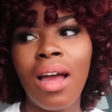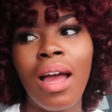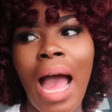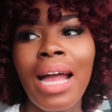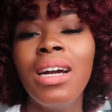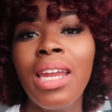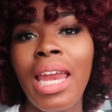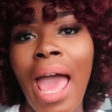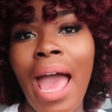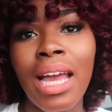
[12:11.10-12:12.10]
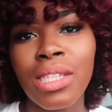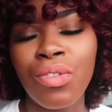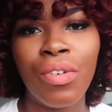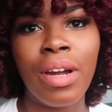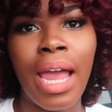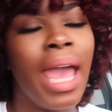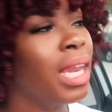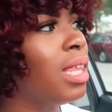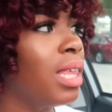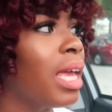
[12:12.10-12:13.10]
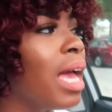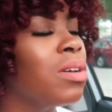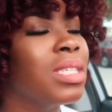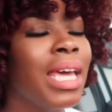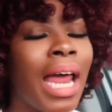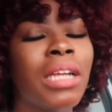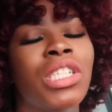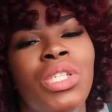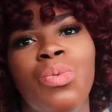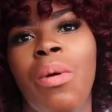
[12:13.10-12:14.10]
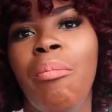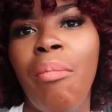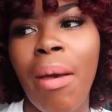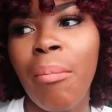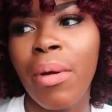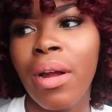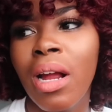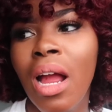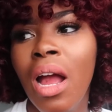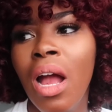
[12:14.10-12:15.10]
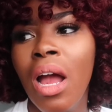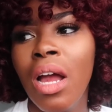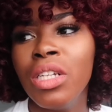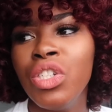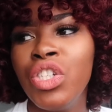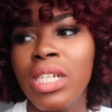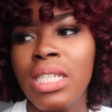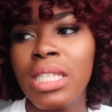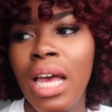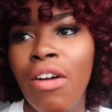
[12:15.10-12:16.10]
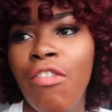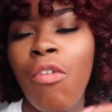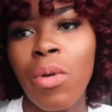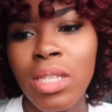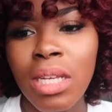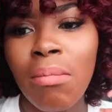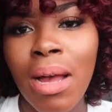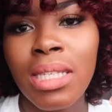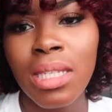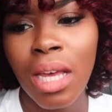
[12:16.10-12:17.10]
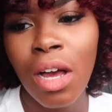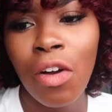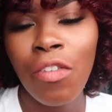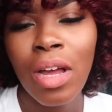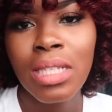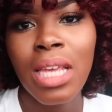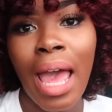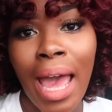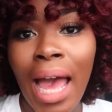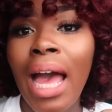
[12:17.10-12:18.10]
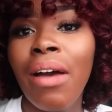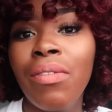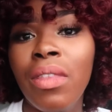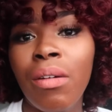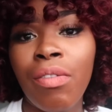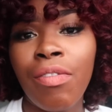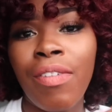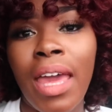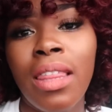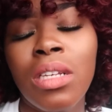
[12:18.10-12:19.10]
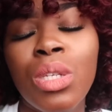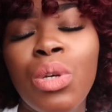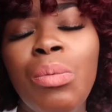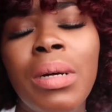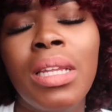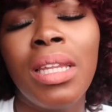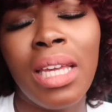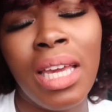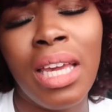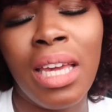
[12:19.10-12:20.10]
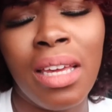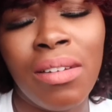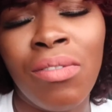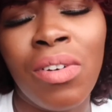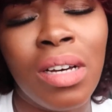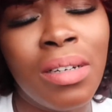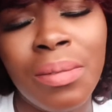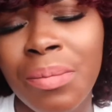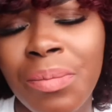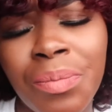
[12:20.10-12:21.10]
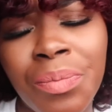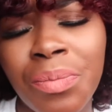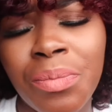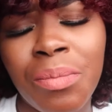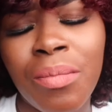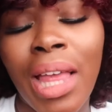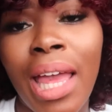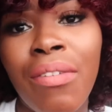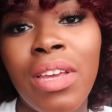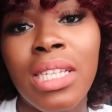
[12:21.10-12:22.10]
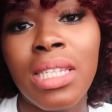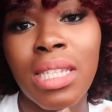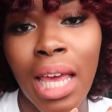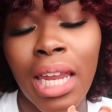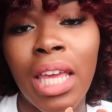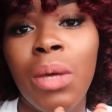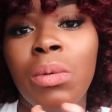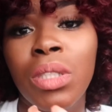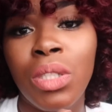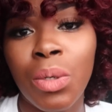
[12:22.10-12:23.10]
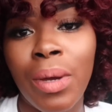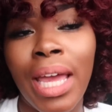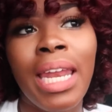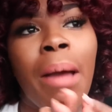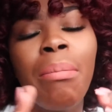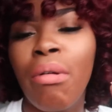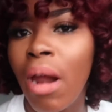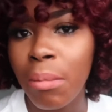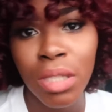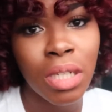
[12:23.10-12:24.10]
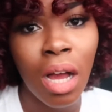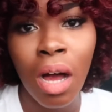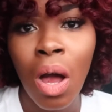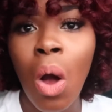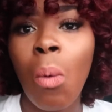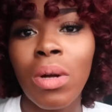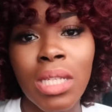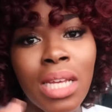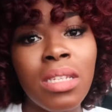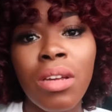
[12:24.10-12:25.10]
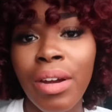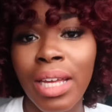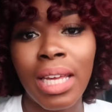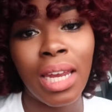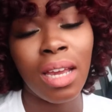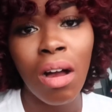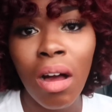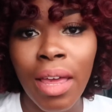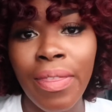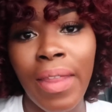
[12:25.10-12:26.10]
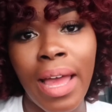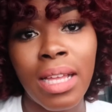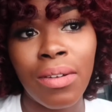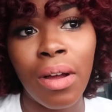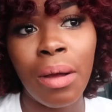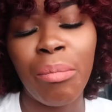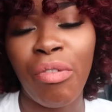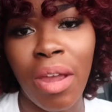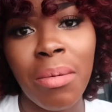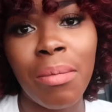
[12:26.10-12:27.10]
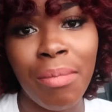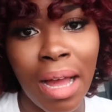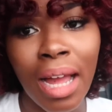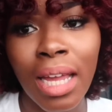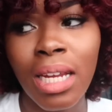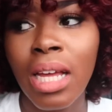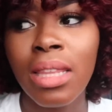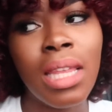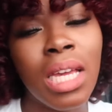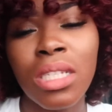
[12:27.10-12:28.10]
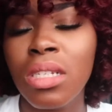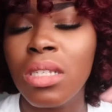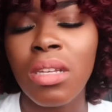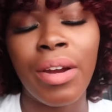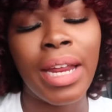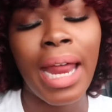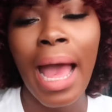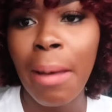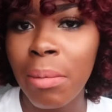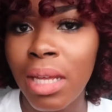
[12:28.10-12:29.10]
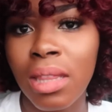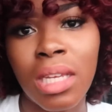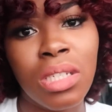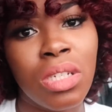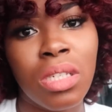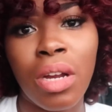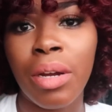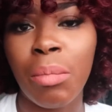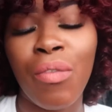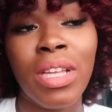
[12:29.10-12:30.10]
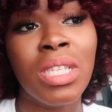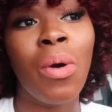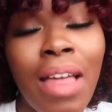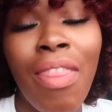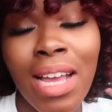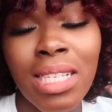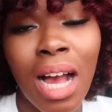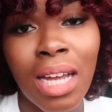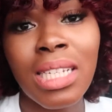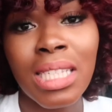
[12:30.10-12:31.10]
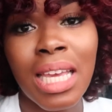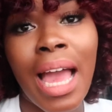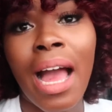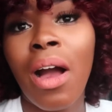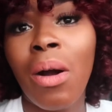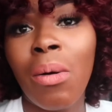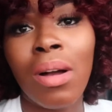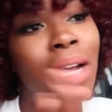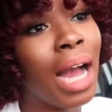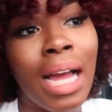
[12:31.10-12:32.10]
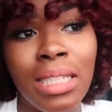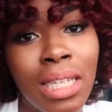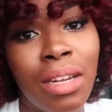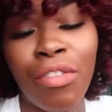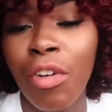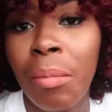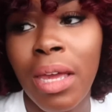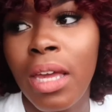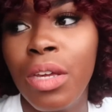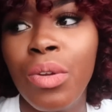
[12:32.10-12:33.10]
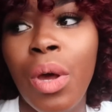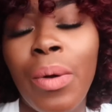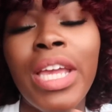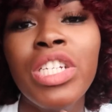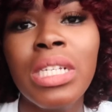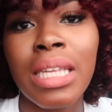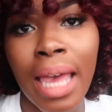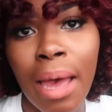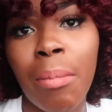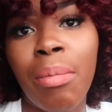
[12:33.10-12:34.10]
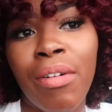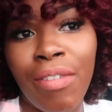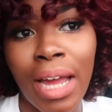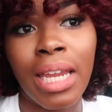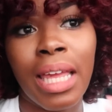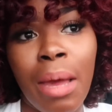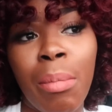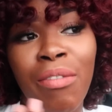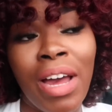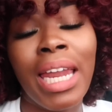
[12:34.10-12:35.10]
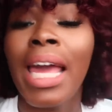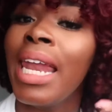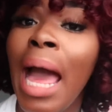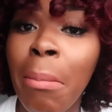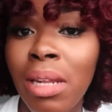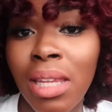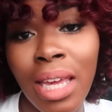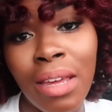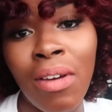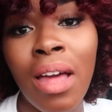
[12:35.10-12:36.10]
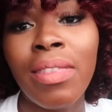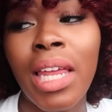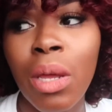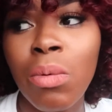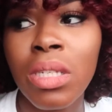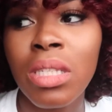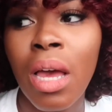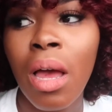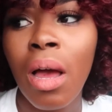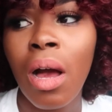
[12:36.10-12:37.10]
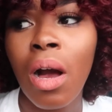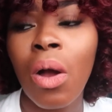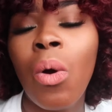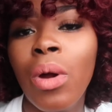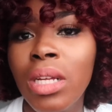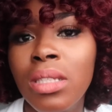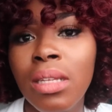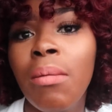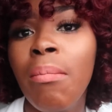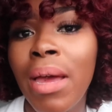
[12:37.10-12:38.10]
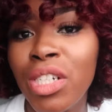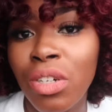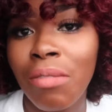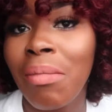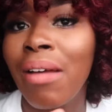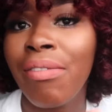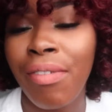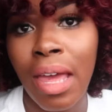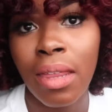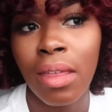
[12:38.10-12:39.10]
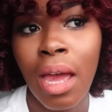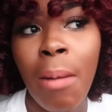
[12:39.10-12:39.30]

I couldn't ask for anything else. And I just remember just forcing myself to have the faith to believe that if he said it, he would do it. And I promise y'all, once I started getting in that frame of mind, things just started happening. Things just started moving. So that's honestly how God did it for me. He just kept providing. And I believe that it was according to the measure of my faith.